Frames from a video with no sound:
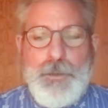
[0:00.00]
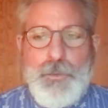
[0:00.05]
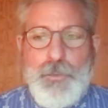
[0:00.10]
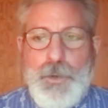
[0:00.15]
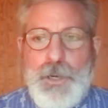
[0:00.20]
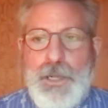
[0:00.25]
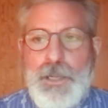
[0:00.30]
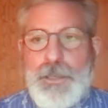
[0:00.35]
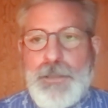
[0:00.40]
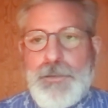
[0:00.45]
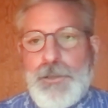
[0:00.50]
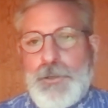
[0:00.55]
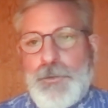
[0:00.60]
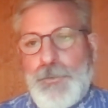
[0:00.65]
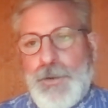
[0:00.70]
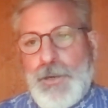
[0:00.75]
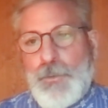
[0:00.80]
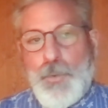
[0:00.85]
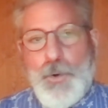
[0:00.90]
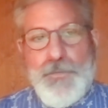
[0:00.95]
Well, in the
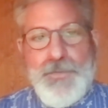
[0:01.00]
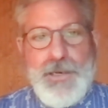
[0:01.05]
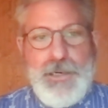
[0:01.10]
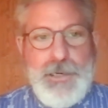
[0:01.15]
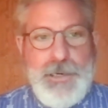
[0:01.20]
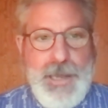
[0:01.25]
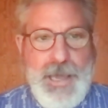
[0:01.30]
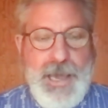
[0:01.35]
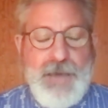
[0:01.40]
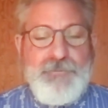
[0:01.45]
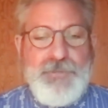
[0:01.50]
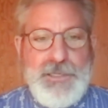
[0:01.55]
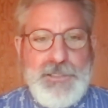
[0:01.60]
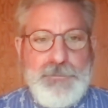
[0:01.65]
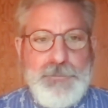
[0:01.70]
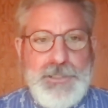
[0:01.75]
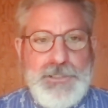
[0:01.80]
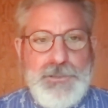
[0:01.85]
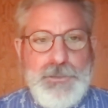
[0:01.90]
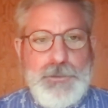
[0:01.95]
Korean War, they didn't have
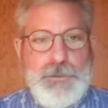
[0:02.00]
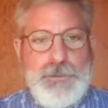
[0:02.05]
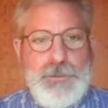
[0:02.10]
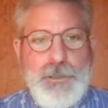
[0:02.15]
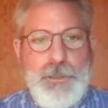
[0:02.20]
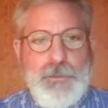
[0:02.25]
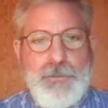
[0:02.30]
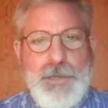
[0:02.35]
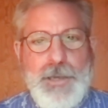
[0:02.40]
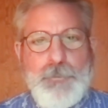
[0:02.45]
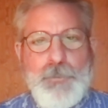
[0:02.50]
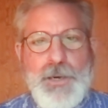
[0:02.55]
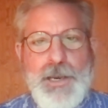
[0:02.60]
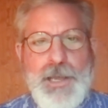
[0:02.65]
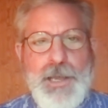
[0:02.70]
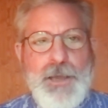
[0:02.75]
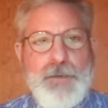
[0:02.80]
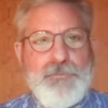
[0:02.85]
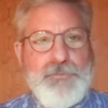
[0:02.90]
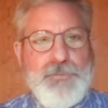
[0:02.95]
these missiles. They would
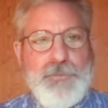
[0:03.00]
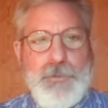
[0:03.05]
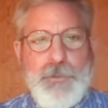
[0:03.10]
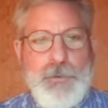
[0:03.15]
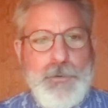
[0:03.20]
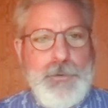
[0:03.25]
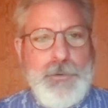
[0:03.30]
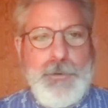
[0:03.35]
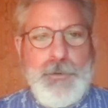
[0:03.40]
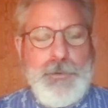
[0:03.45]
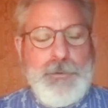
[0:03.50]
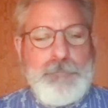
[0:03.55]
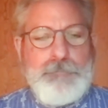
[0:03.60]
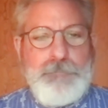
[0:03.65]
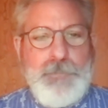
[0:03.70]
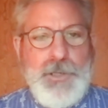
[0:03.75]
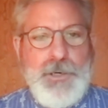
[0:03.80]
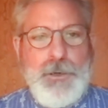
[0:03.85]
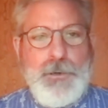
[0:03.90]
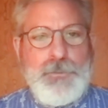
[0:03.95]
have,
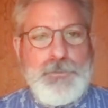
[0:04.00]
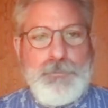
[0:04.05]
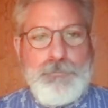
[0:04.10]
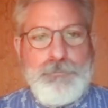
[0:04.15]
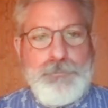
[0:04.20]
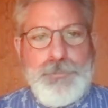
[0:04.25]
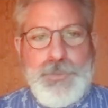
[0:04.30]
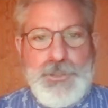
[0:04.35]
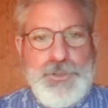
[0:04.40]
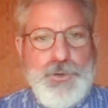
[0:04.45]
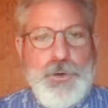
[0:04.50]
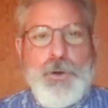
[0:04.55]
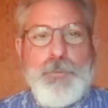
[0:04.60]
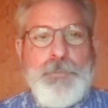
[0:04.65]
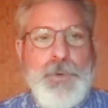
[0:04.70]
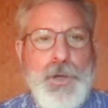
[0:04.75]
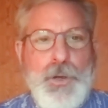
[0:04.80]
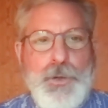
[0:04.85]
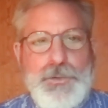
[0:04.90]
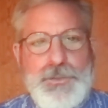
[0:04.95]
you know, patrol
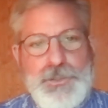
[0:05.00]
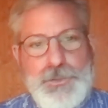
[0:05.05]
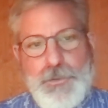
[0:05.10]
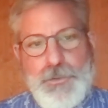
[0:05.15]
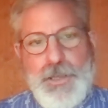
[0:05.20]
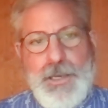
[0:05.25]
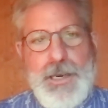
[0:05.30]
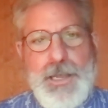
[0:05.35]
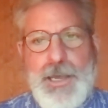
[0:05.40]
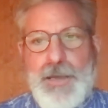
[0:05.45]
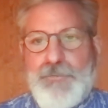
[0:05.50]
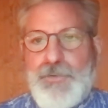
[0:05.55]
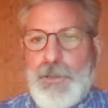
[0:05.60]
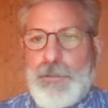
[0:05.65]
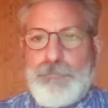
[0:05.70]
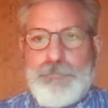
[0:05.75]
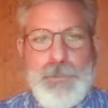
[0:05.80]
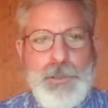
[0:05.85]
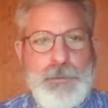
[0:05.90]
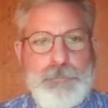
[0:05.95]
boats, or they'd have
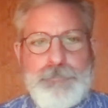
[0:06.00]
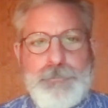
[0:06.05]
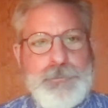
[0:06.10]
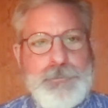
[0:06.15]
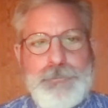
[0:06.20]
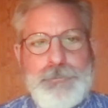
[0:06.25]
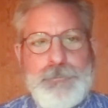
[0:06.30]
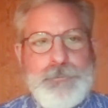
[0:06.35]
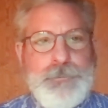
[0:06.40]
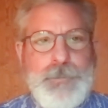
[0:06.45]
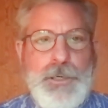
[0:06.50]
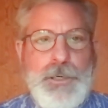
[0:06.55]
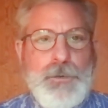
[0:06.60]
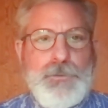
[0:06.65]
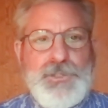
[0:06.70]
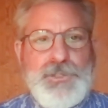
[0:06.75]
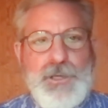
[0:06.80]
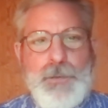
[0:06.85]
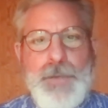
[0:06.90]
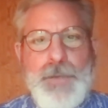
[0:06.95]
a, you know,
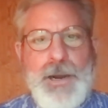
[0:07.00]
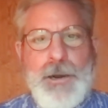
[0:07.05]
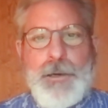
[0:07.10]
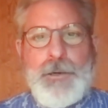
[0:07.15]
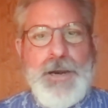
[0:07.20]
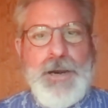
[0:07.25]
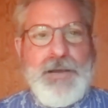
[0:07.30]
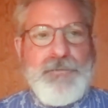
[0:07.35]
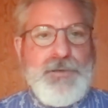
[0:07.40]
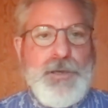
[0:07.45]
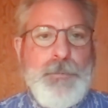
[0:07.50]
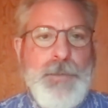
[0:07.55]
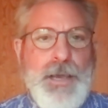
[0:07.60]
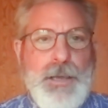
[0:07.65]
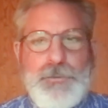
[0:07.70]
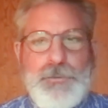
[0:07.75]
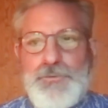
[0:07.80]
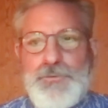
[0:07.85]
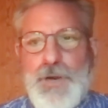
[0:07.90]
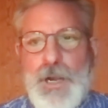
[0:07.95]
some aircraft come
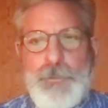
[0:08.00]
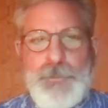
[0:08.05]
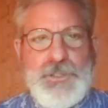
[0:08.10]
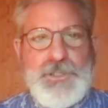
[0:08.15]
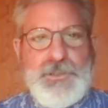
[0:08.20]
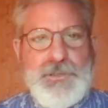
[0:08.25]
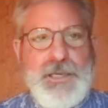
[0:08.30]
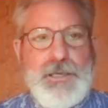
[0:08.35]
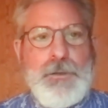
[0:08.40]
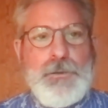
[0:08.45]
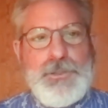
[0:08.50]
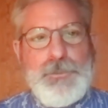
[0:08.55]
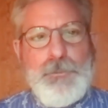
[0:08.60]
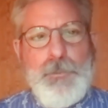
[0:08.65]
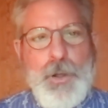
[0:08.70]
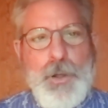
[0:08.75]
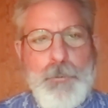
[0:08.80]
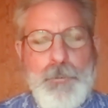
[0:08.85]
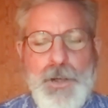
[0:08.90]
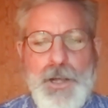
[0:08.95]
out and drop a single
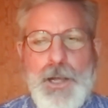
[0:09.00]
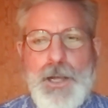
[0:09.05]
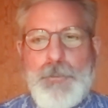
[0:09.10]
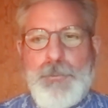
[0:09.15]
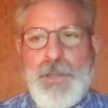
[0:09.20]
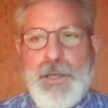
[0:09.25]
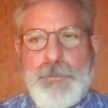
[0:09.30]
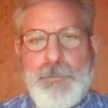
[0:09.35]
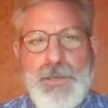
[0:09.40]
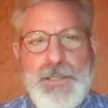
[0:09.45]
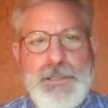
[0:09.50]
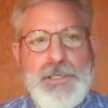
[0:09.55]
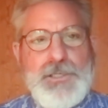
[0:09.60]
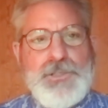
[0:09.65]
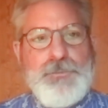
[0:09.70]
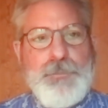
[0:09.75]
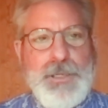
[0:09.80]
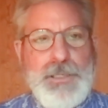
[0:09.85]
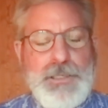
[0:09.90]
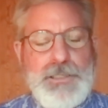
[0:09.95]
small bomb. I mean,
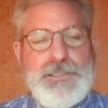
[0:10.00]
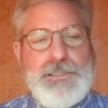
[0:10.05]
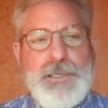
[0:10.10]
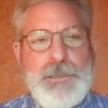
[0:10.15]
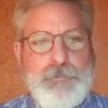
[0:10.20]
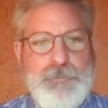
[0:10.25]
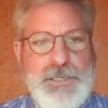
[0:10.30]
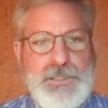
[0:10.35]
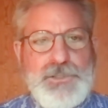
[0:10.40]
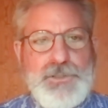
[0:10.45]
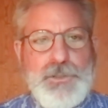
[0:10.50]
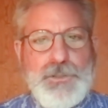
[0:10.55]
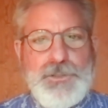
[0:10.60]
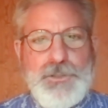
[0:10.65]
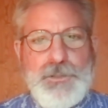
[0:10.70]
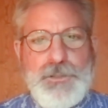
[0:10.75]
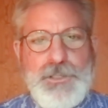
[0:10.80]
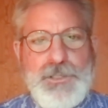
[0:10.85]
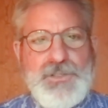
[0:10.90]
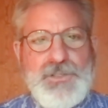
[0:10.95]
these ballistic missiles
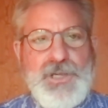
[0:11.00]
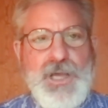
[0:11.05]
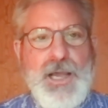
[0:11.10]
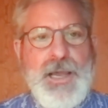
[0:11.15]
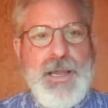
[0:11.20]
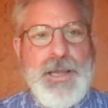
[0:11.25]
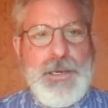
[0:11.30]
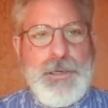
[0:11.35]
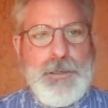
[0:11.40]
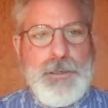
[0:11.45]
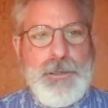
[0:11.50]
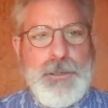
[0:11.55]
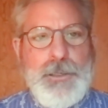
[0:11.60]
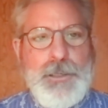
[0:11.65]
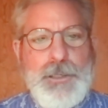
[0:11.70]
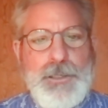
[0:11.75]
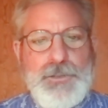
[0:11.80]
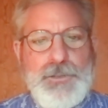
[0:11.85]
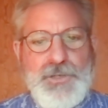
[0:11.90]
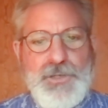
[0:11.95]
are designed
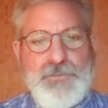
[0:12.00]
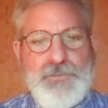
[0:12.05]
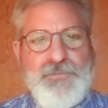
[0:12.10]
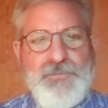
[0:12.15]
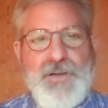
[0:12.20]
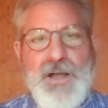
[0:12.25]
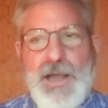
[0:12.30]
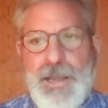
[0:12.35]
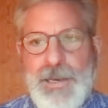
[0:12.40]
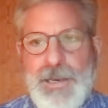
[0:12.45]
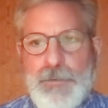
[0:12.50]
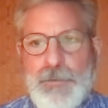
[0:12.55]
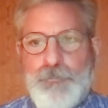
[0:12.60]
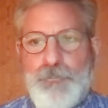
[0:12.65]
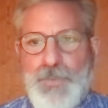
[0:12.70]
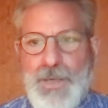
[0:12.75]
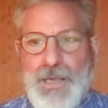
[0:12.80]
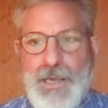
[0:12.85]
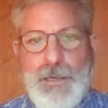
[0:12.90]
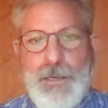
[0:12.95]
to
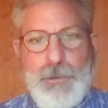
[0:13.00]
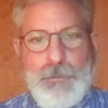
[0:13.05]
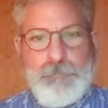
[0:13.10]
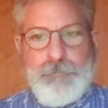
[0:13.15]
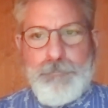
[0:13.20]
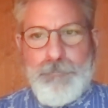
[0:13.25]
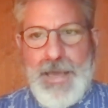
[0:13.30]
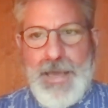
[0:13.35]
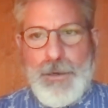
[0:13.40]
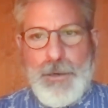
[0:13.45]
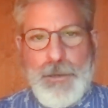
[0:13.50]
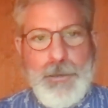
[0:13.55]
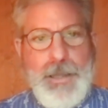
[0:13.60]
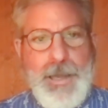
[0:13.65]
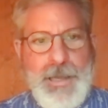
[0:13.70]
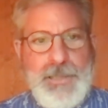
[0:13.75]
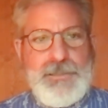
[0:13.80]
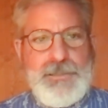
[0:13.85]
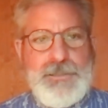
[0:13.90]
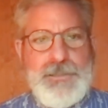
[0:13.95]
find big
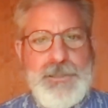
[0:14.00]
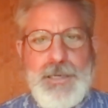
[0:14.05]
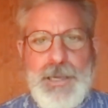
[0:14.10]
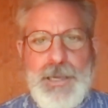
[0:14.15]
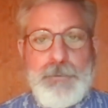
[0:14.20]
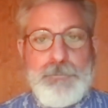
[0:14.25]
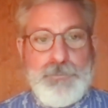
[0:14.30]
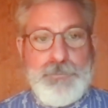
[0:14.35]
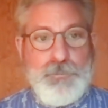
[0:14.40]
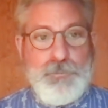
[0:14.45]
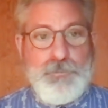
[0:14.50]
metal at sea,